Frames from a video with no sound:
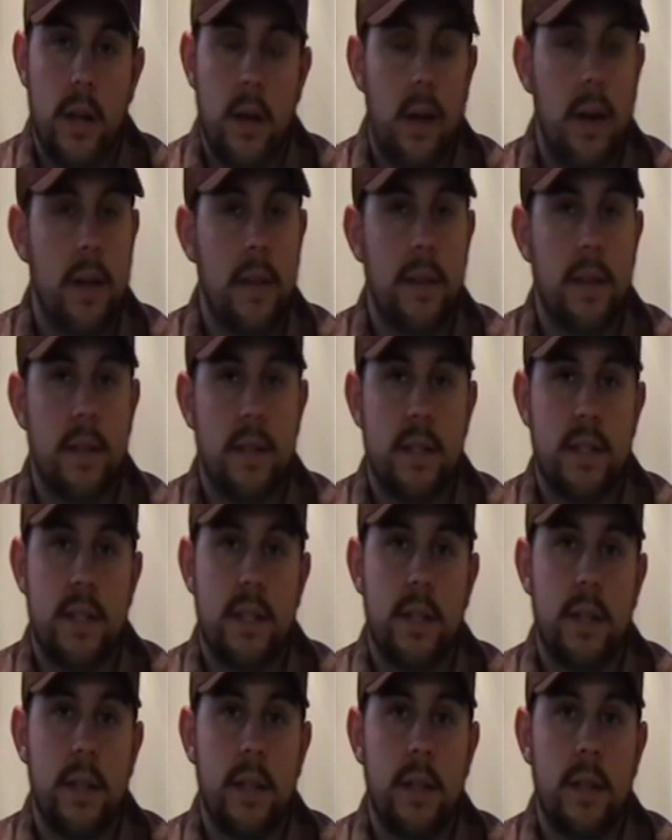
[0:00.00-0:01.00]
On the
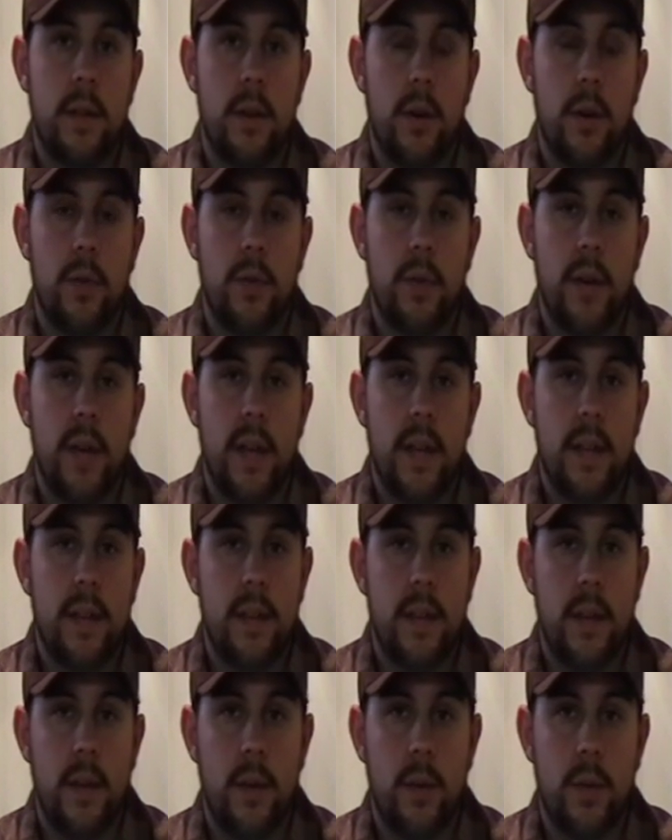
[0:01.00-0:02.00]
ceiling
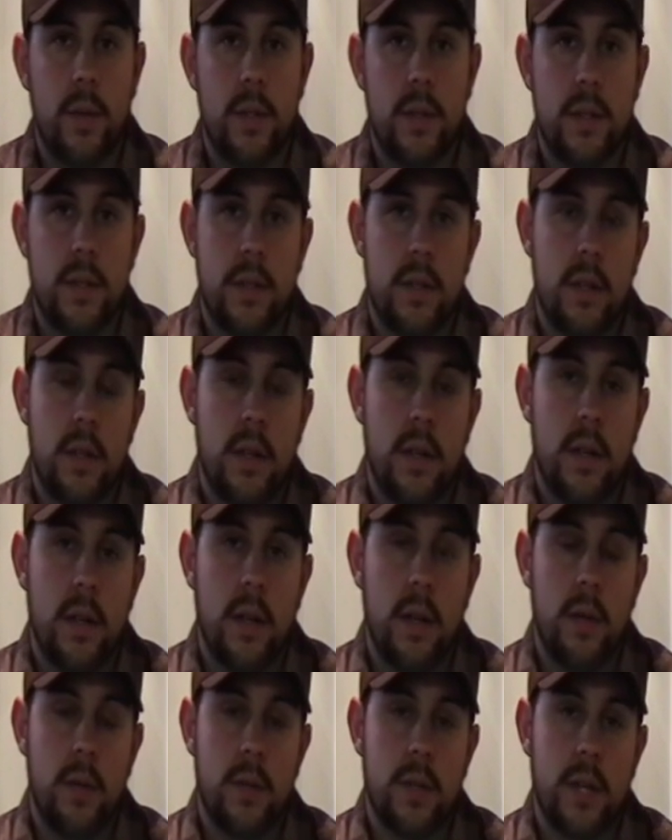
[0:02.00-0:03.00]
overhead, it
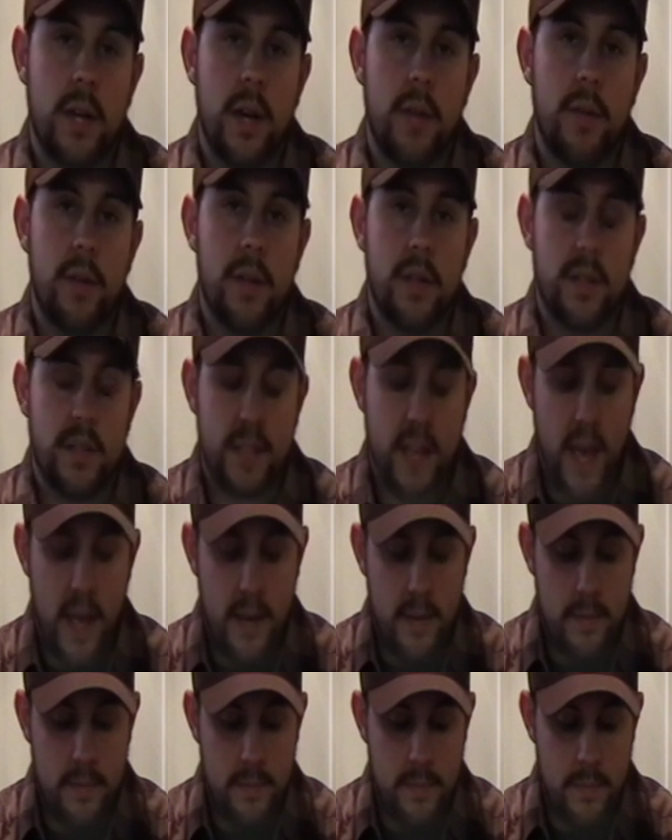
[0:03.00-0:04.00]
was covered in
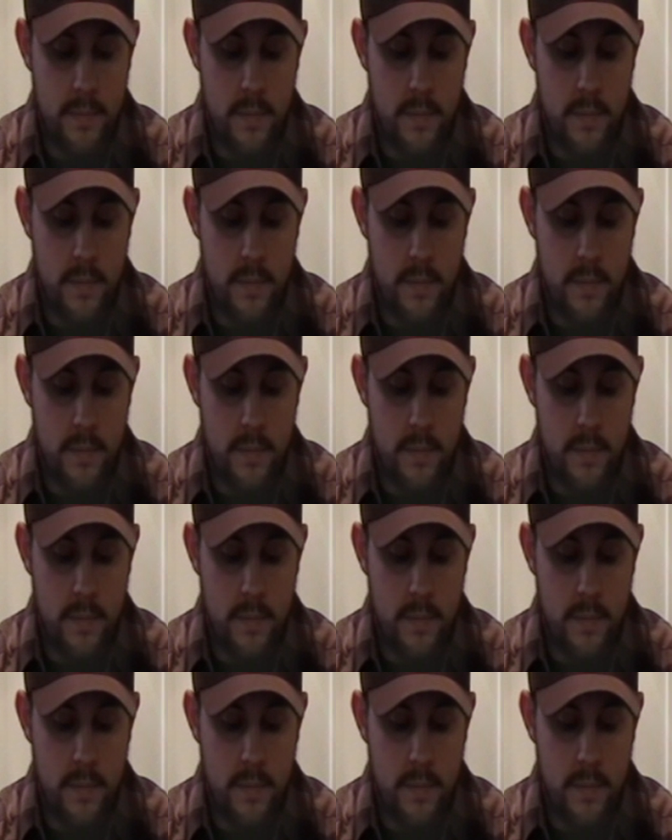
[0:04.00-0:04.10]
satin.